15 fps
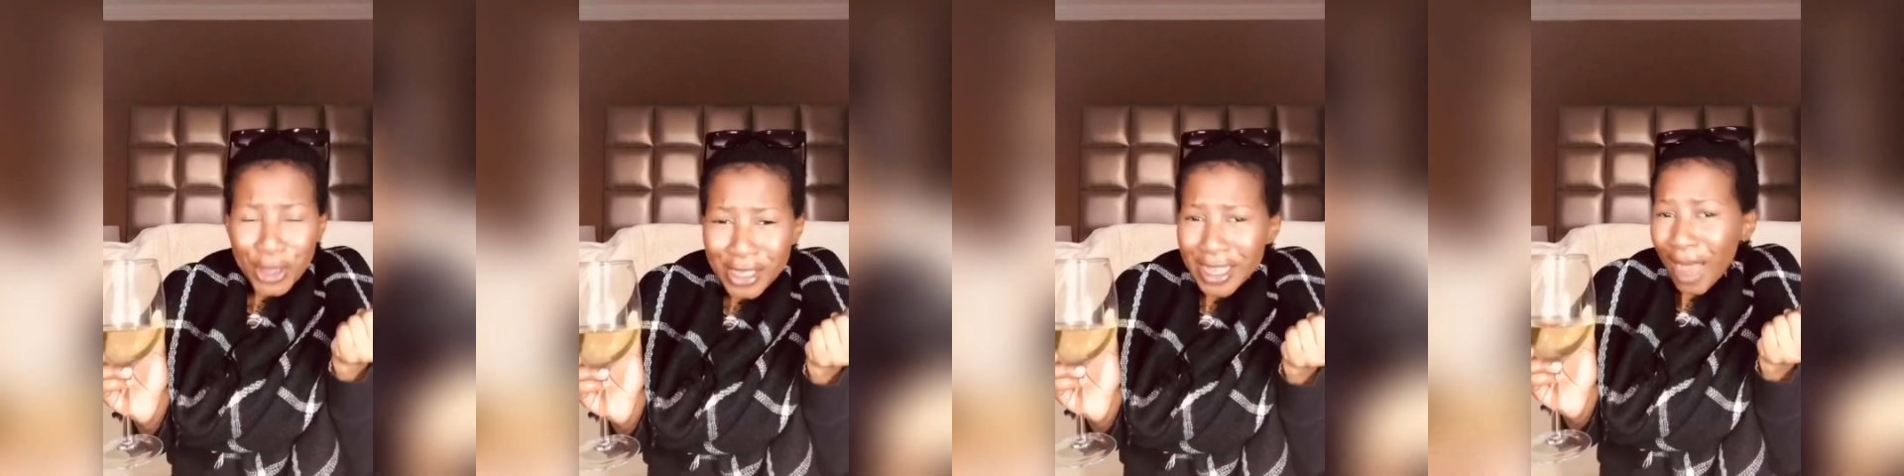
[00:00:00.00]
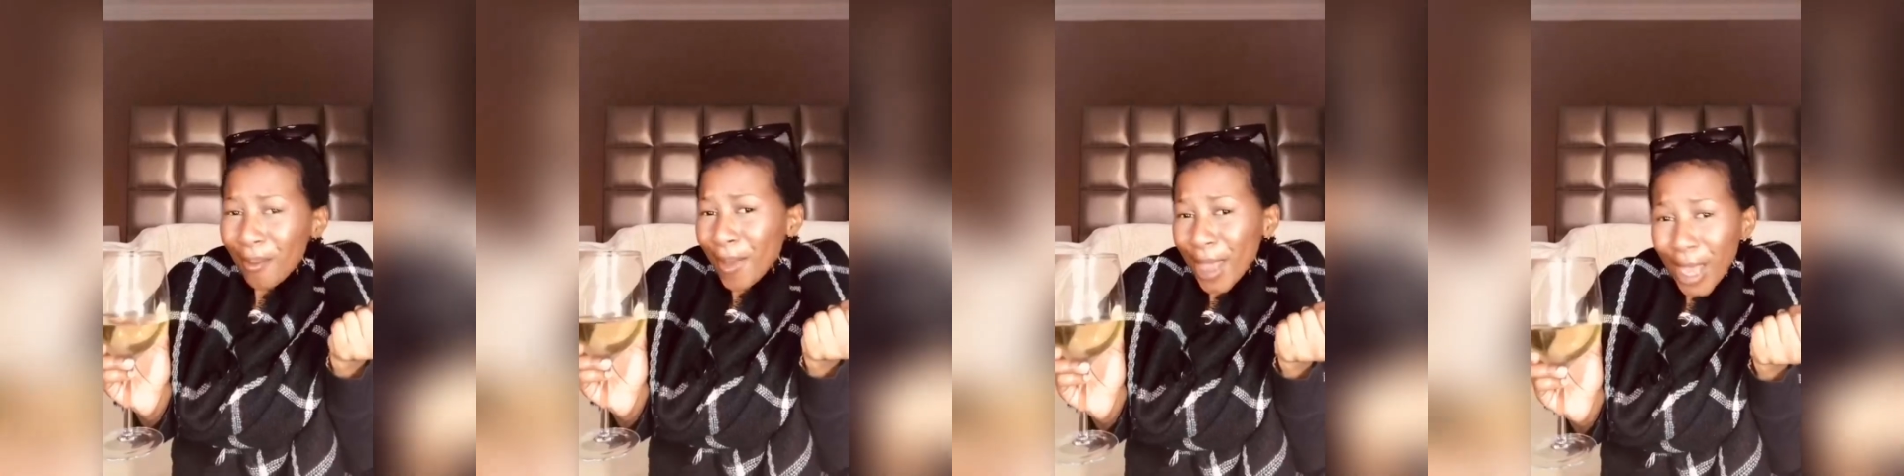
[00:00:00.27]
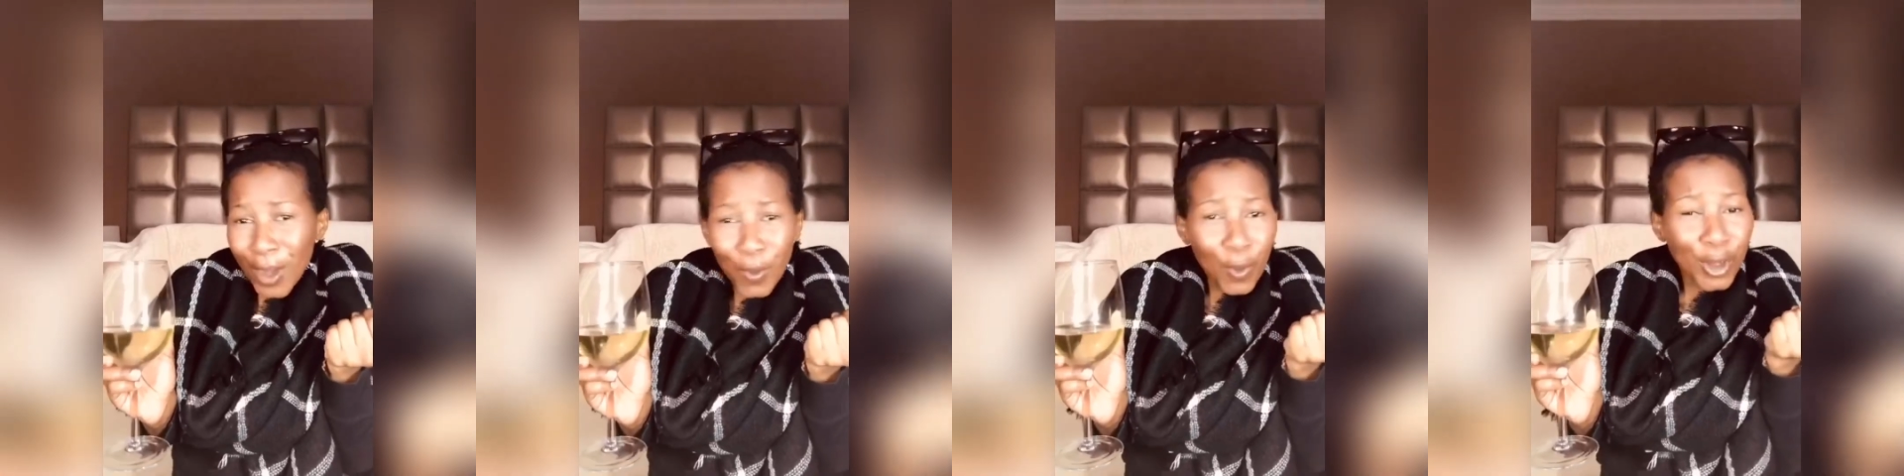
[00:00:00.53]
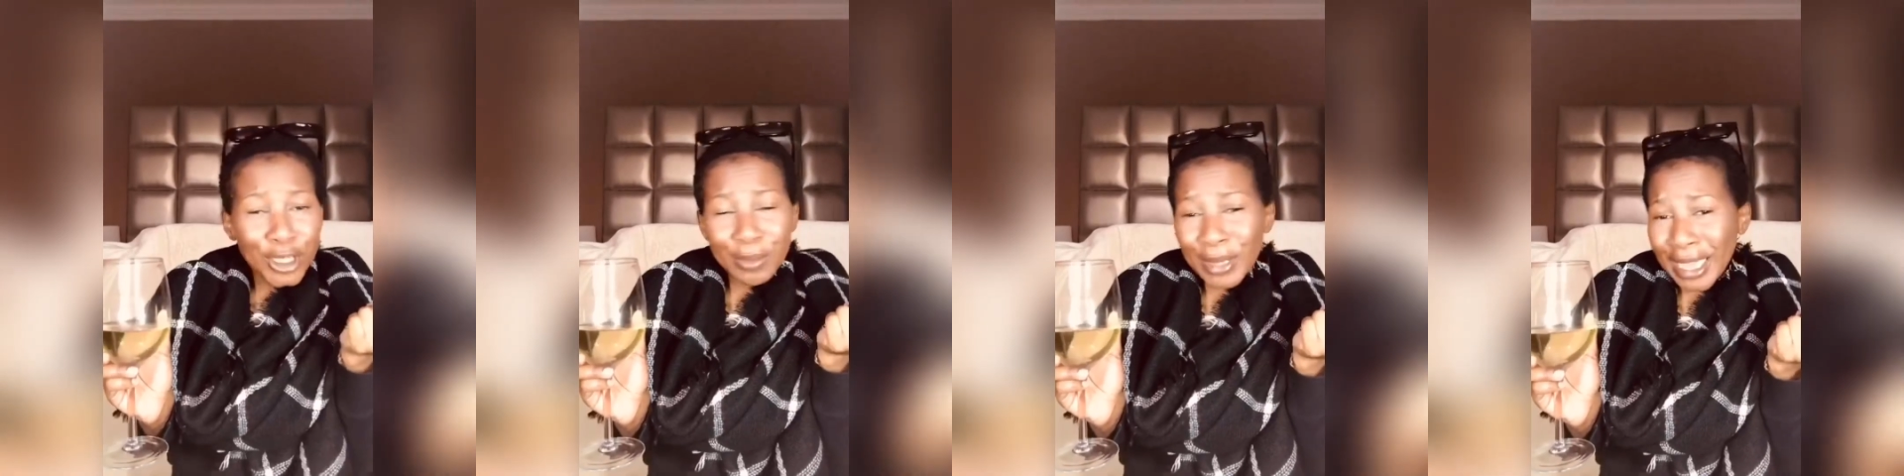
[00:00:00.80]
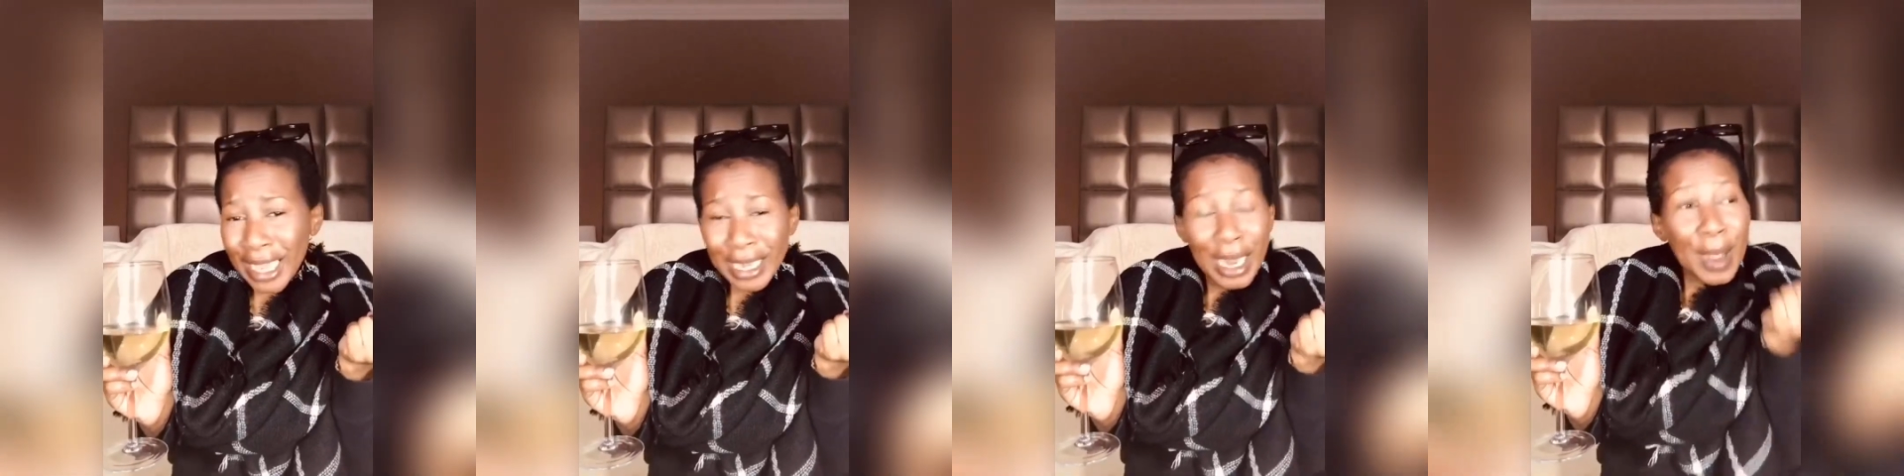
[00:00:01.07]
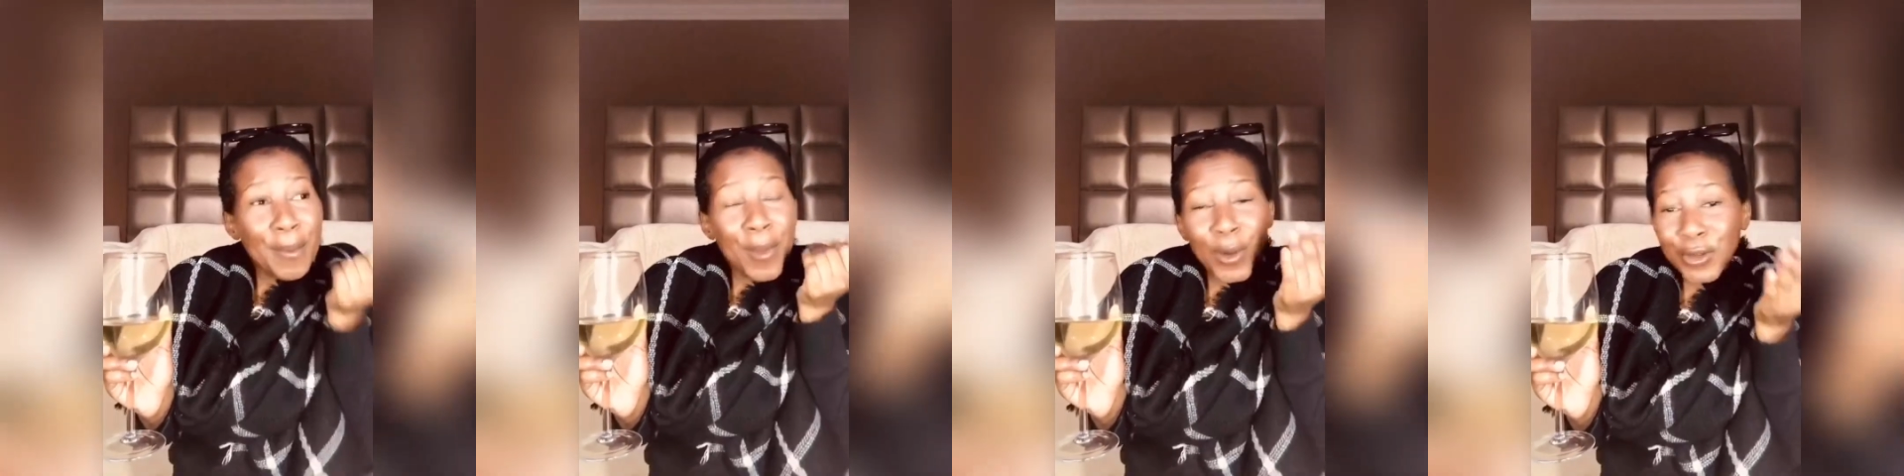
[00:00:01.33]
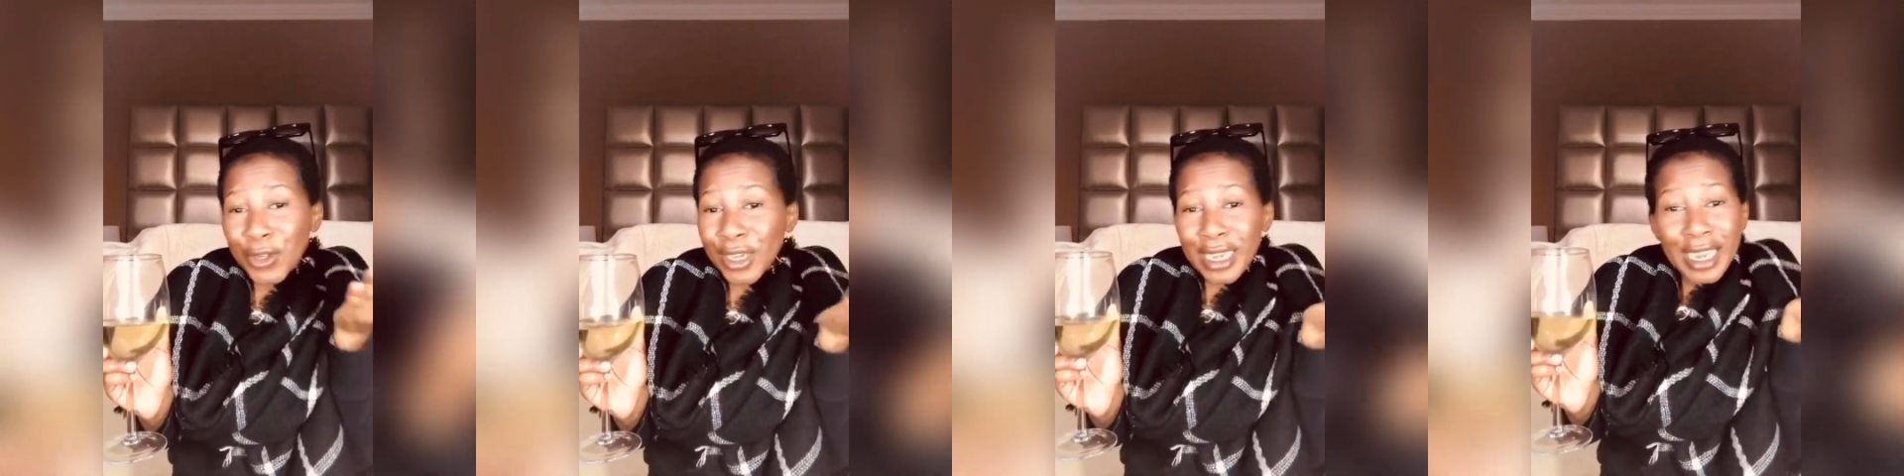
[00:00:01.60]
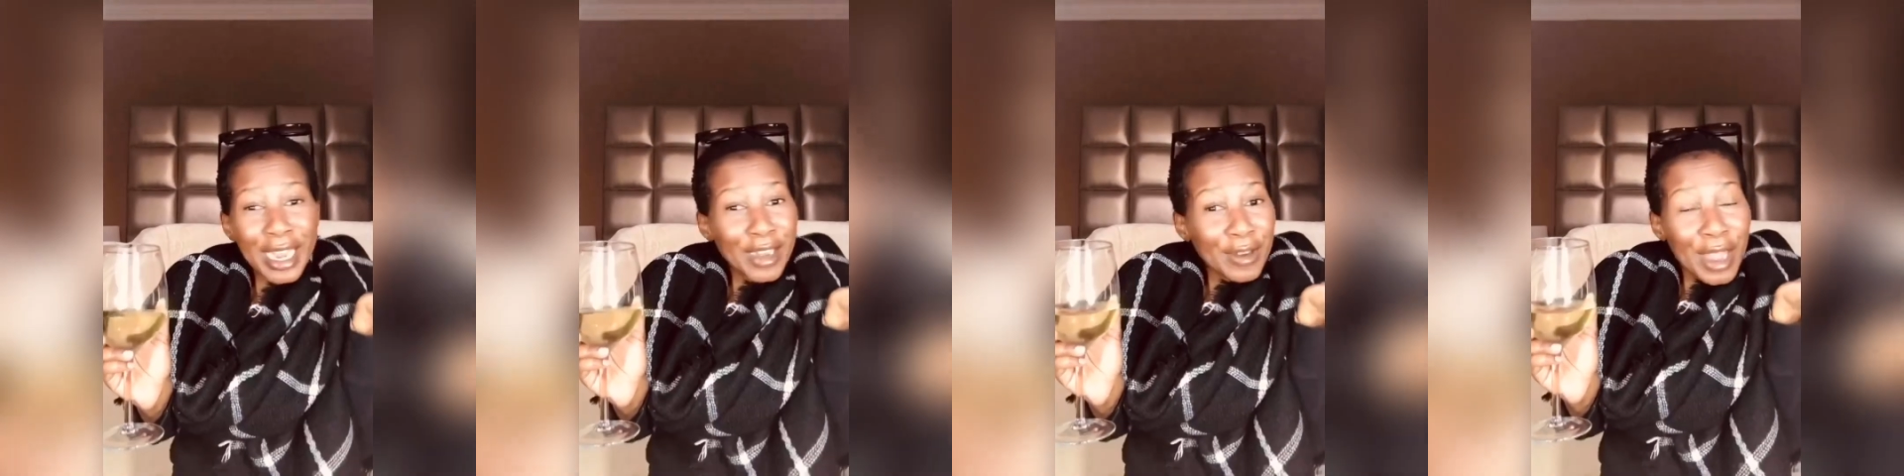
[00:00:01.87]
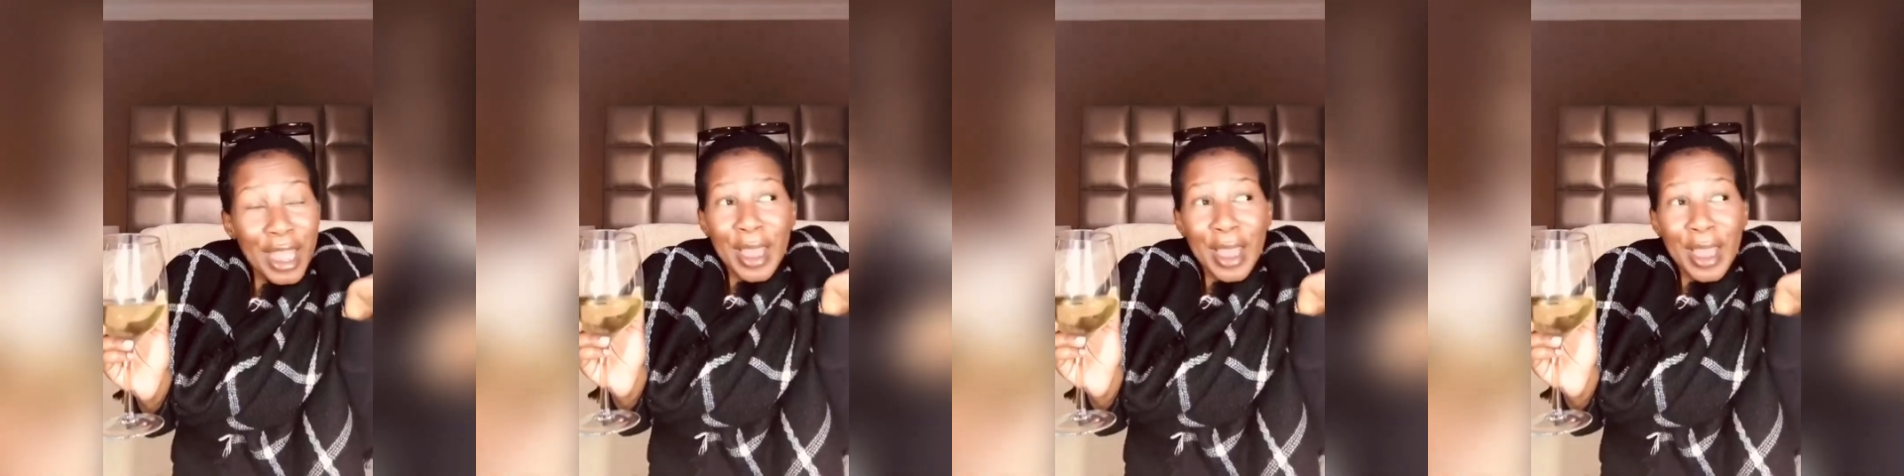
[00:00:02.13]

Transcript: sat back and watched me get emotionally and